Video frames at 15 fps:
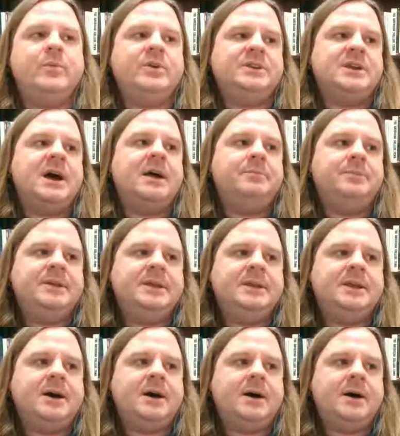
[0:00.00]
they would not
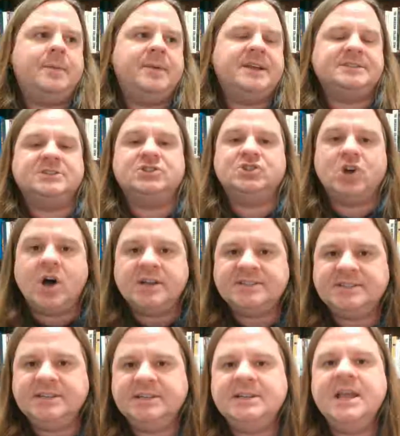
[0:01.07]
be as
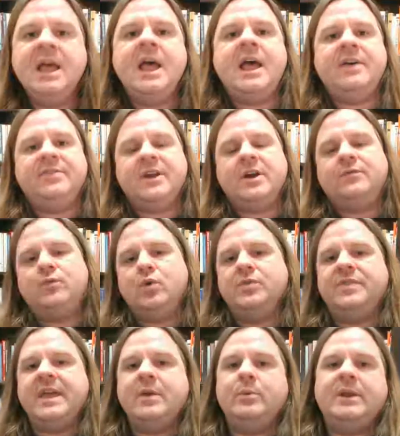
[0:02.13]
exhausted, and therefore
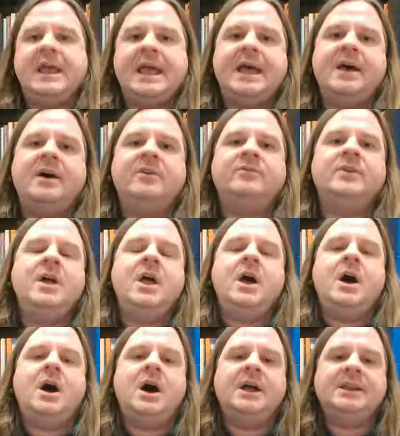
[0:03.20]
they would have
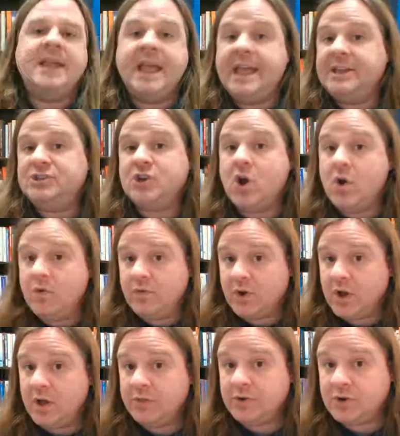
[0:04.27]
an edge
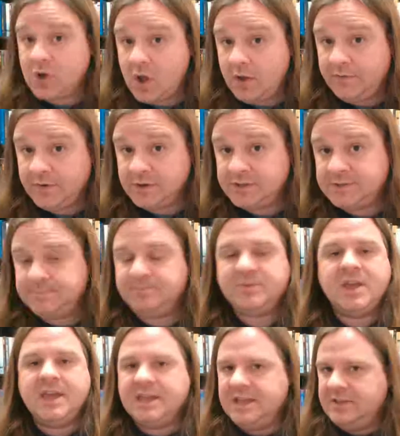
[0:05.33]
over other golfers.
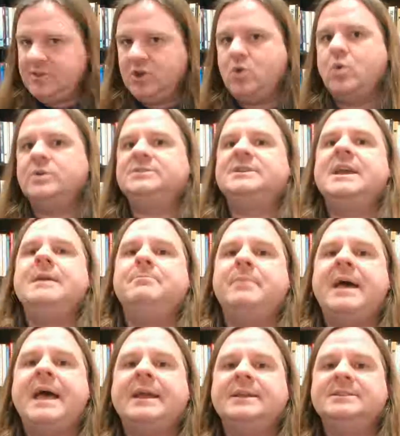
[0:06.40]
Okay, again, the courts came
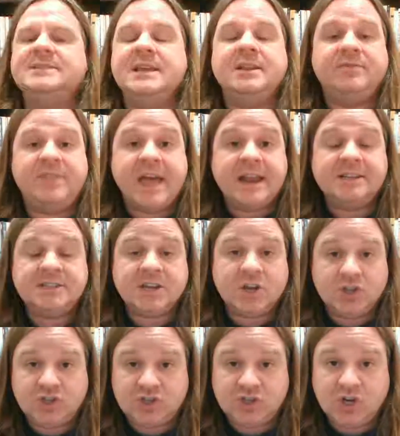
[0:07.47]
back and said if that is a
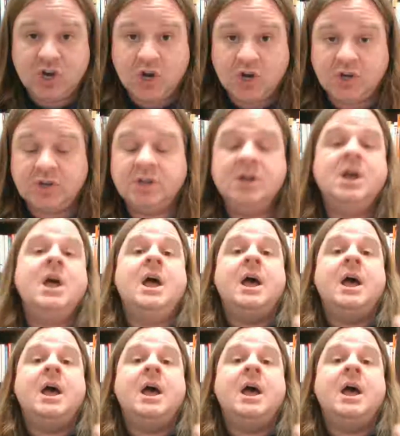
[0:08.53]
concern,